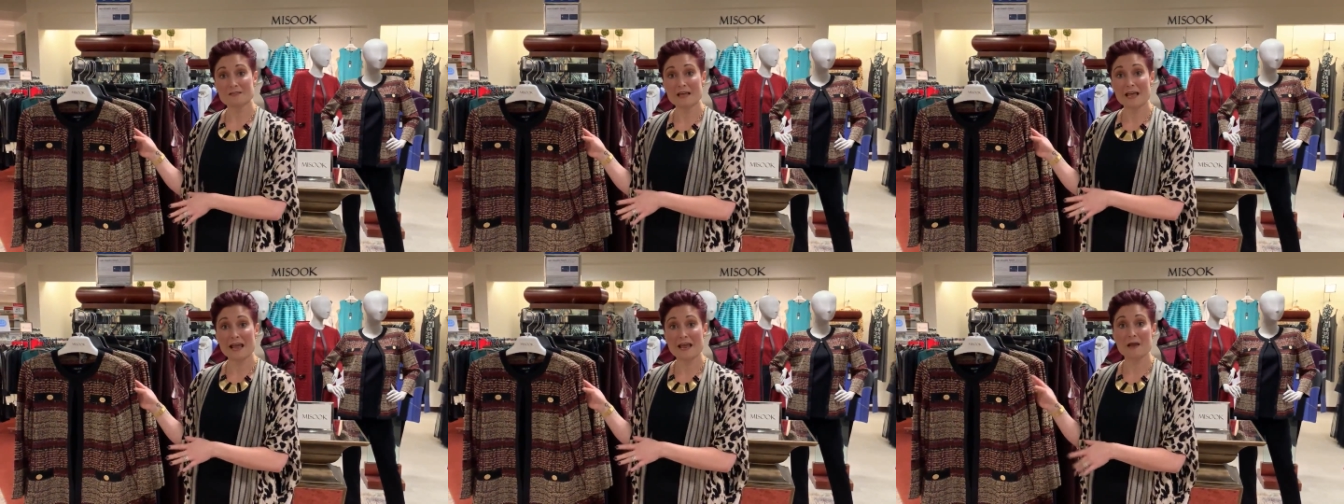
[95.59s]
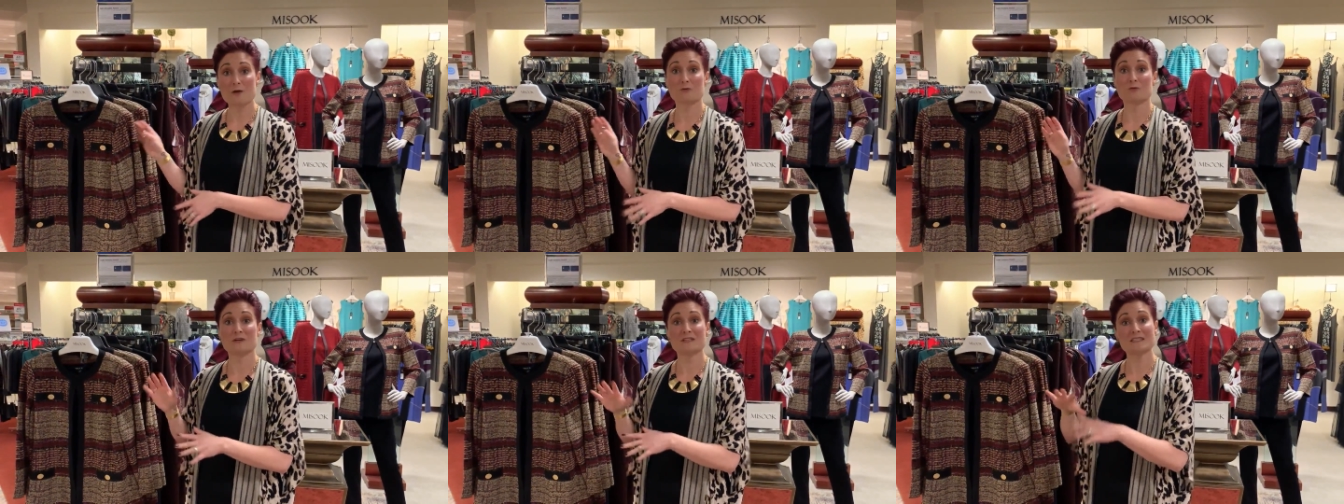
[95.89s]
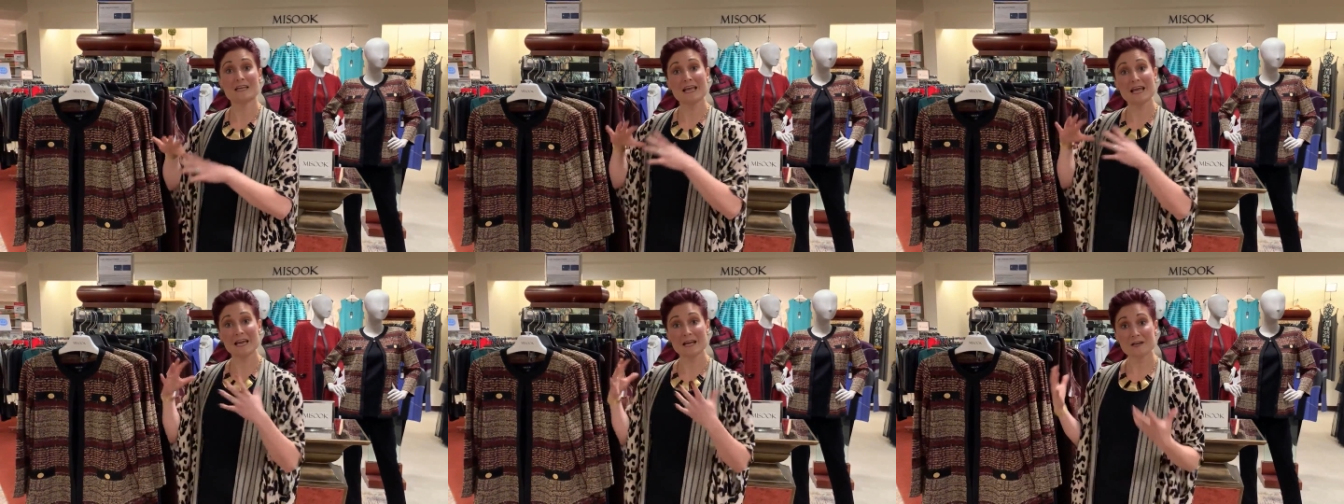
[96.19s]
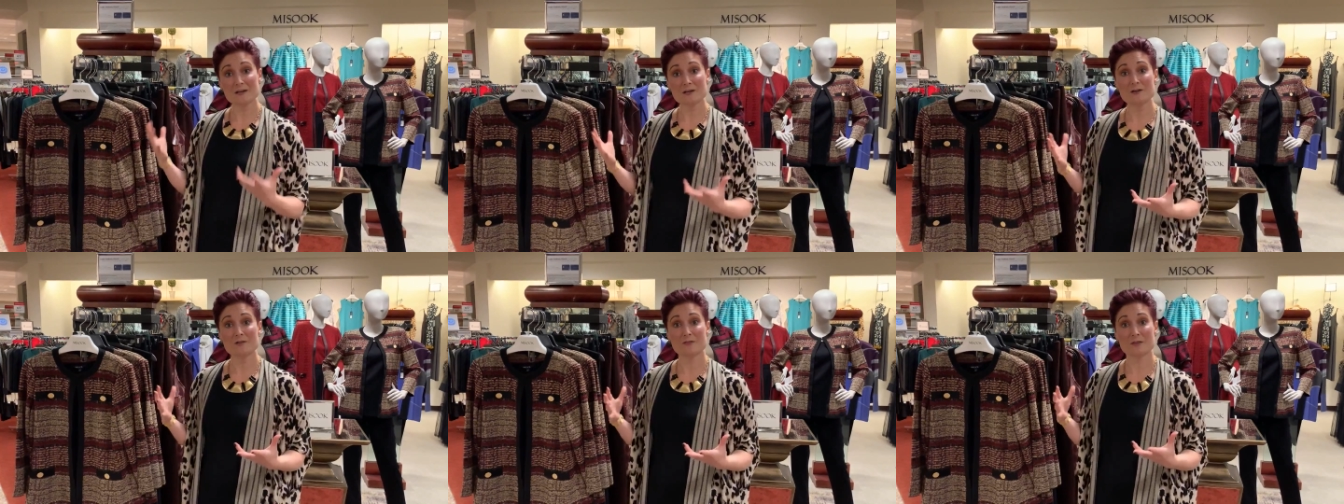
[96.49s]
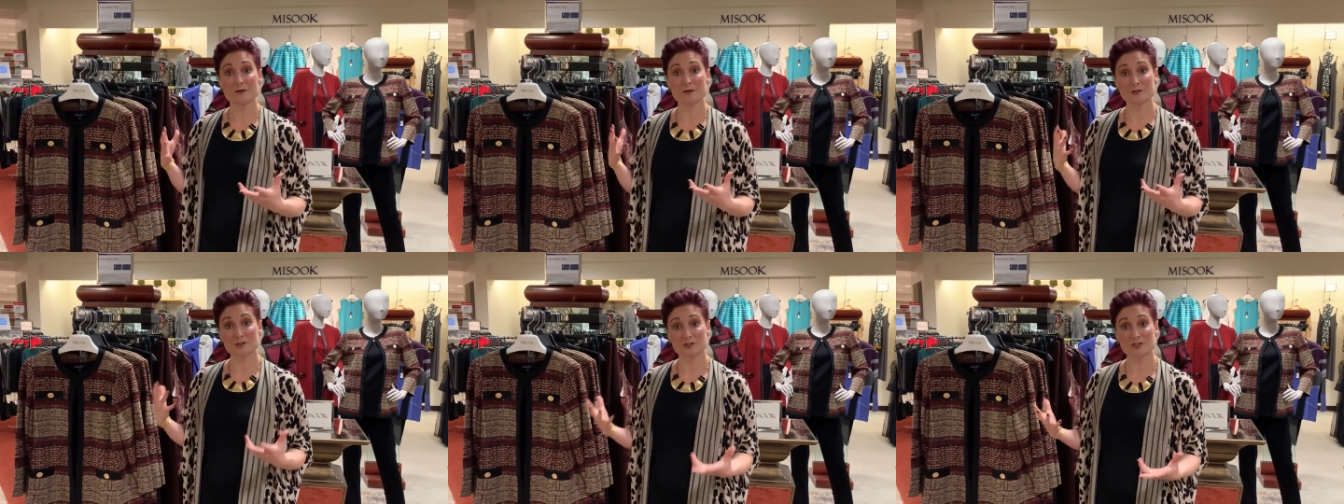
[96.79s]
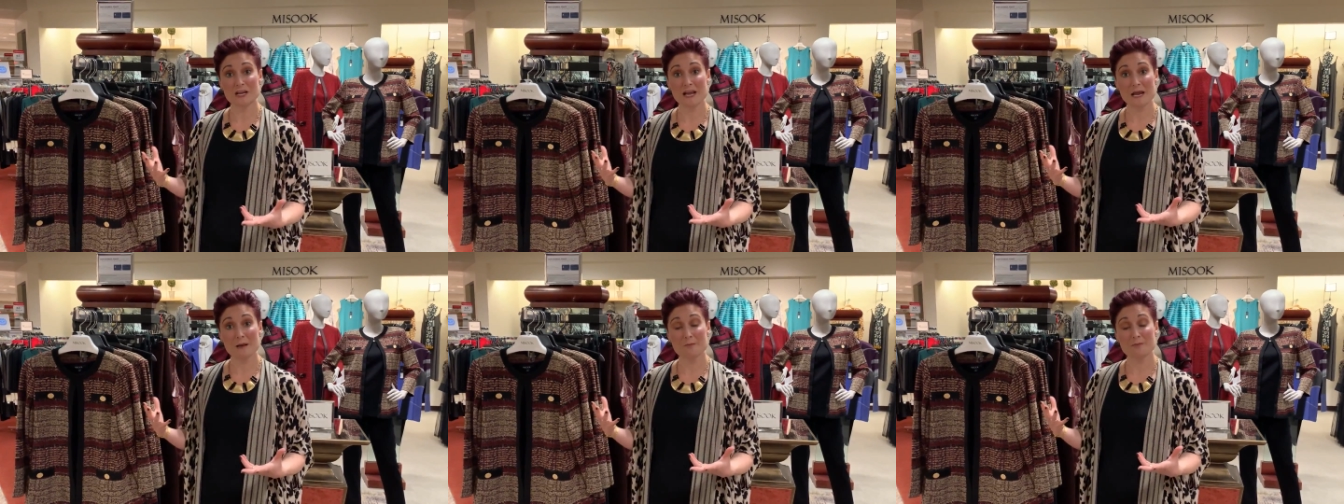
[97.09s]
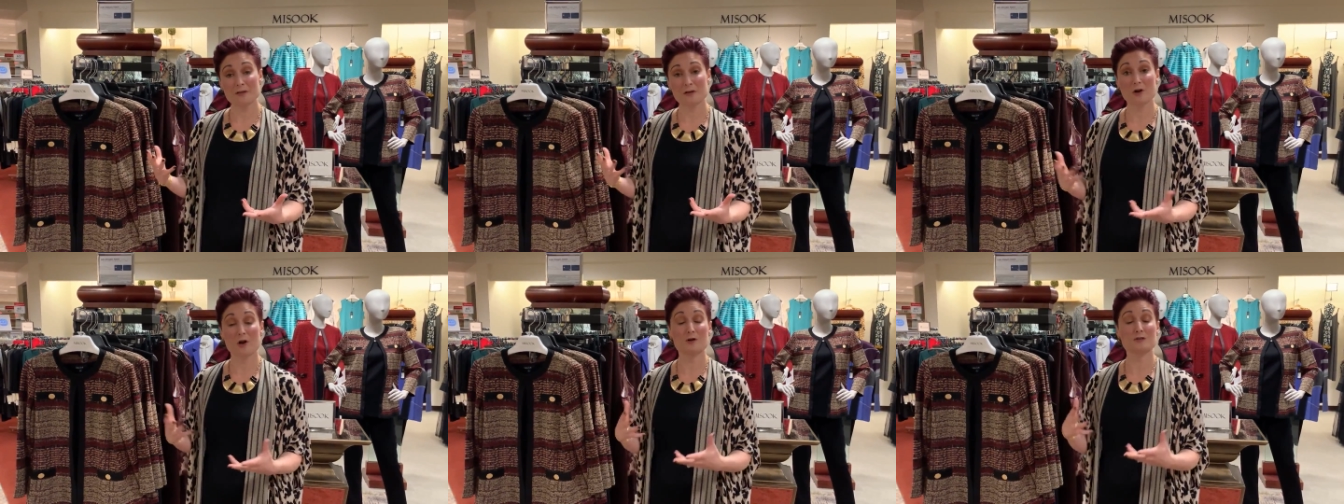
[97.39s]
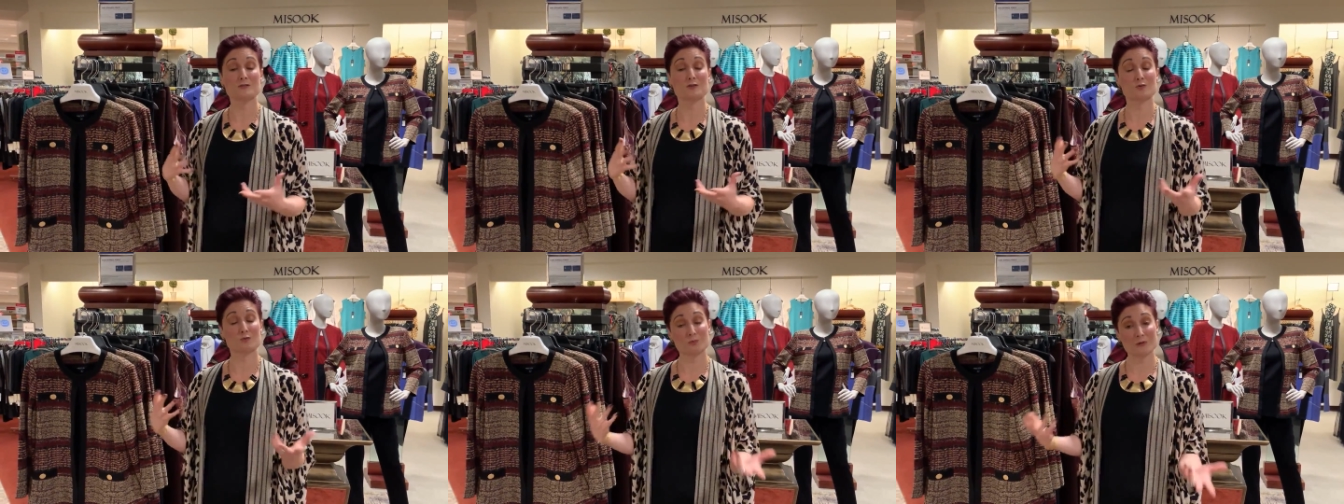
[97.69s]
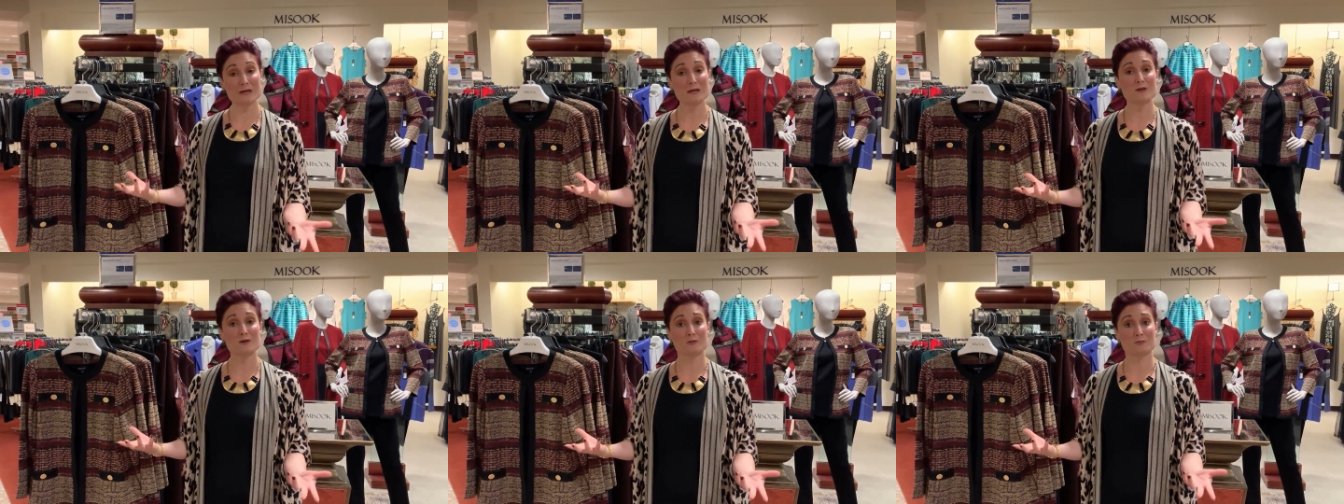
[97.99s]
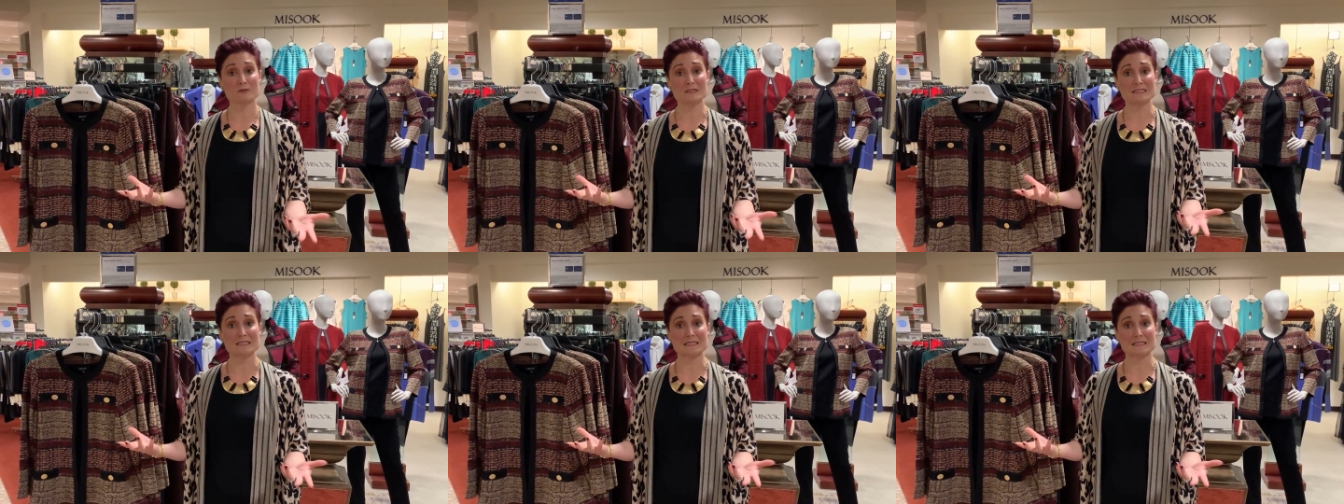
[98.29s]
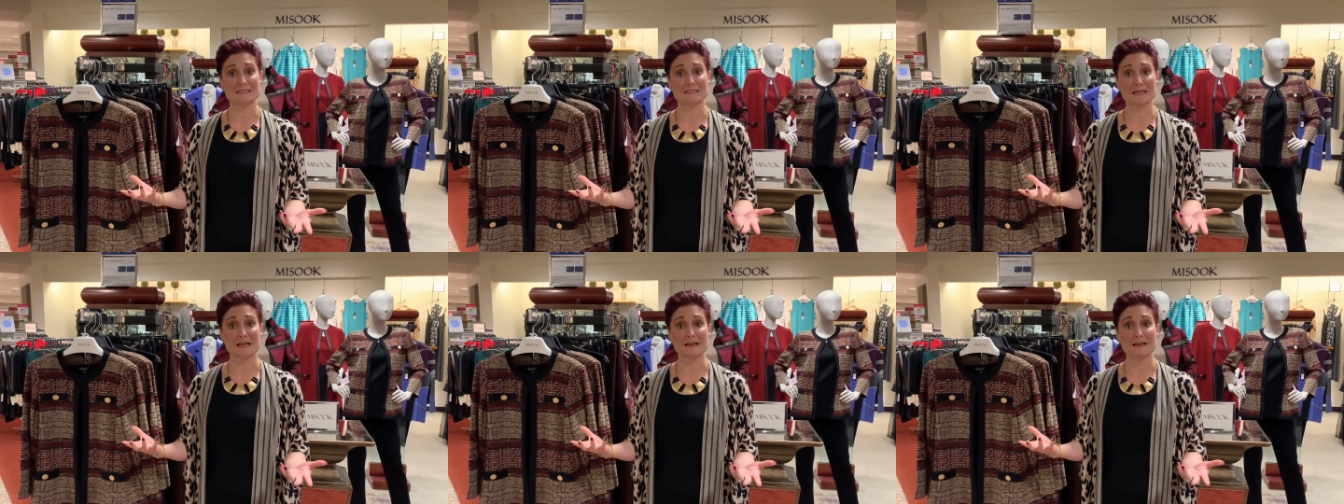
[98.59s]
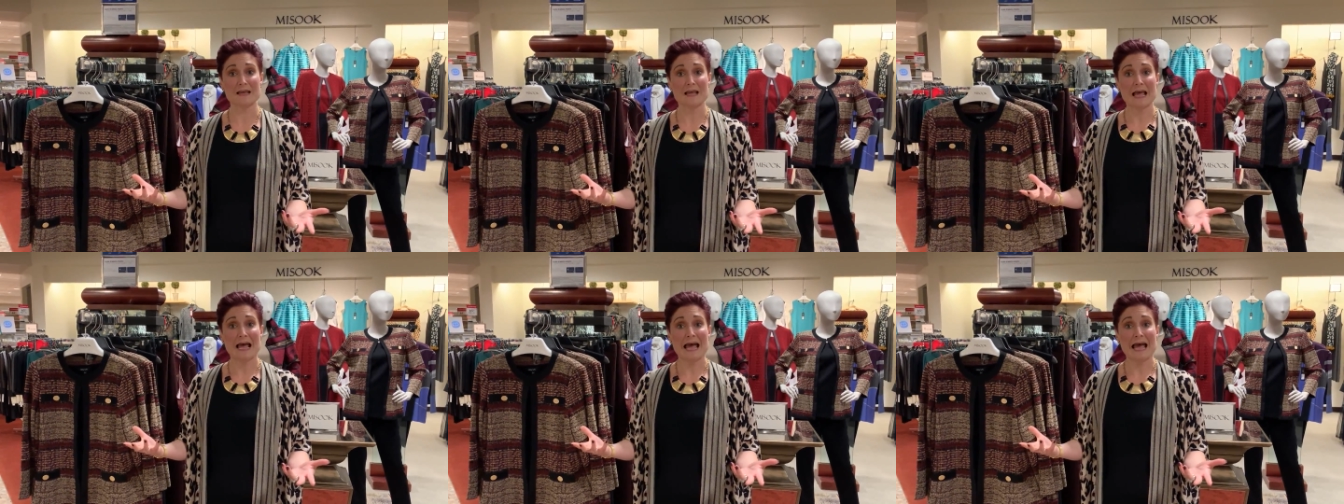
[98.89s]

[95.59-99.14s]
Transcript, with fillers: they retain their shape, they're also wrinkle resistant,